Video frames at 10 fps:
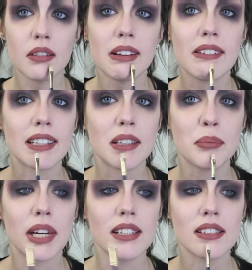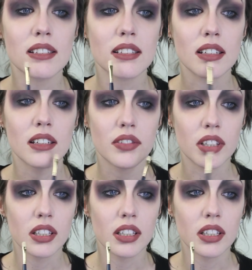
around the base of the